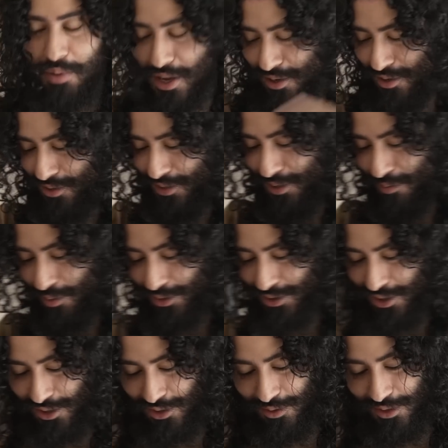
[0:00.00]
bigger than most
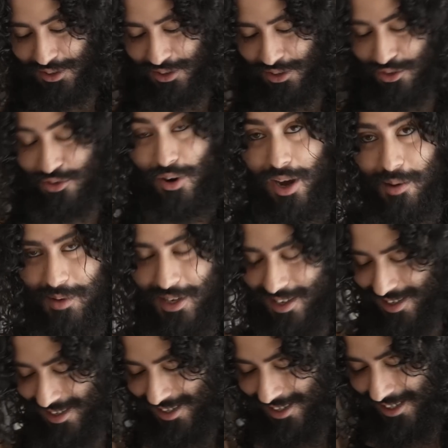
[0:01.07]
countries. The
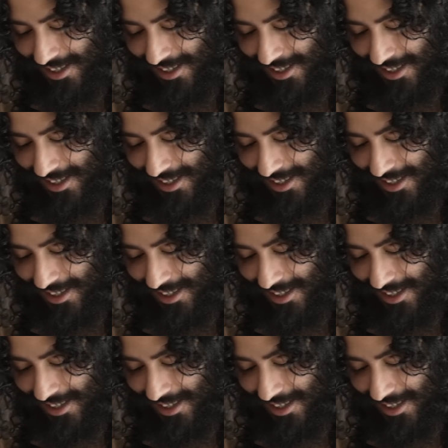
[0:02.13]
drama